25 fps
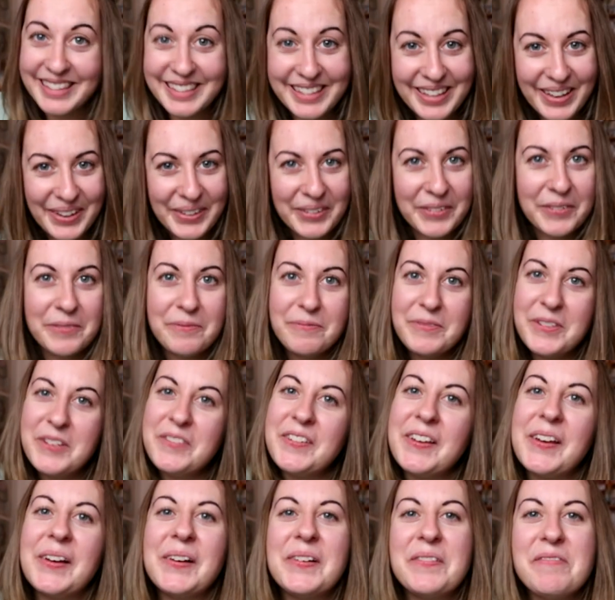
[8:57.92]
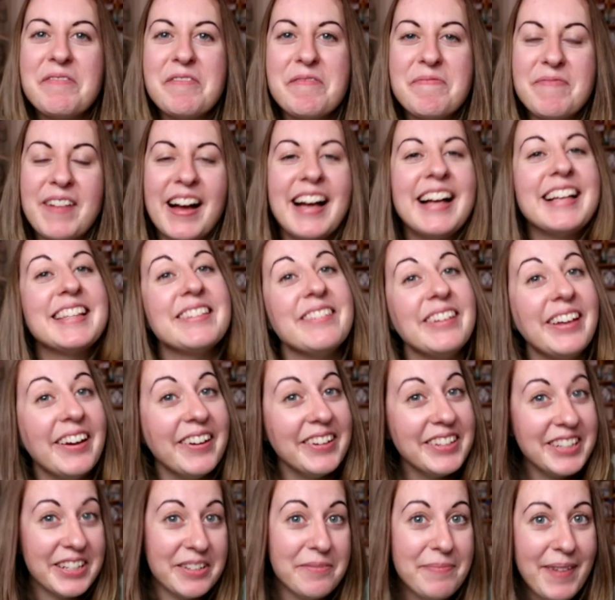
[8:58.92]
So moving on from bags, we go
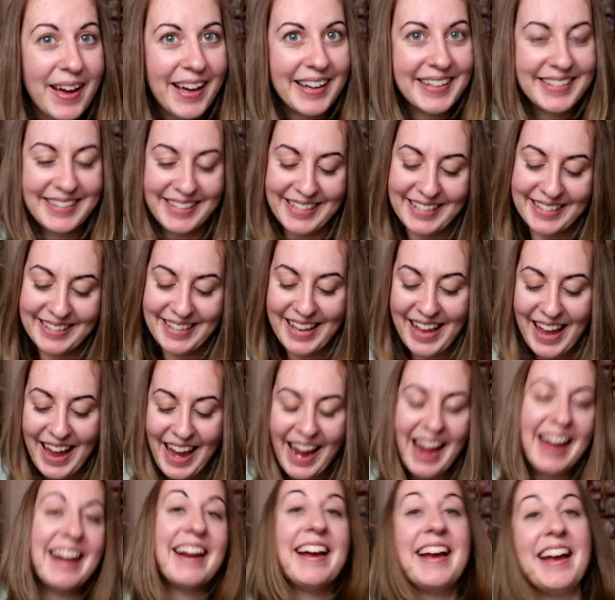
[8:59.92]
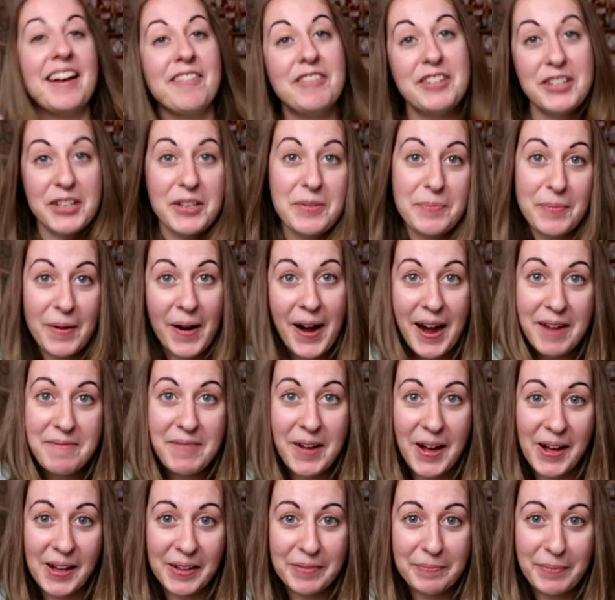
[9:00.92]
to purses, and I have two
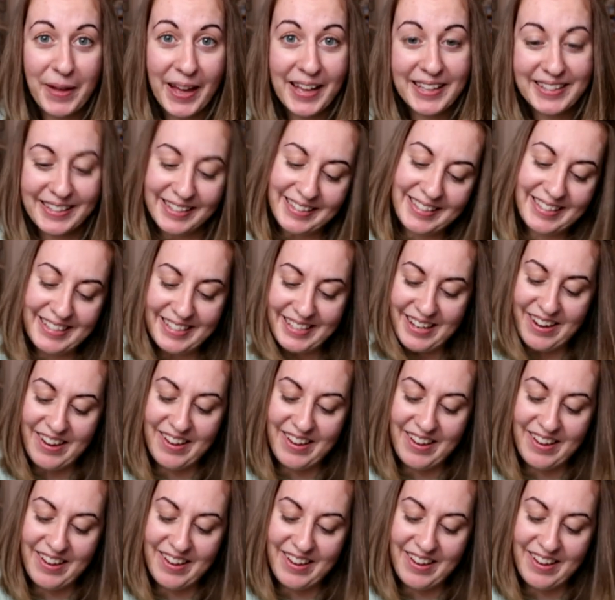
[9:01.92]
Primark purses to show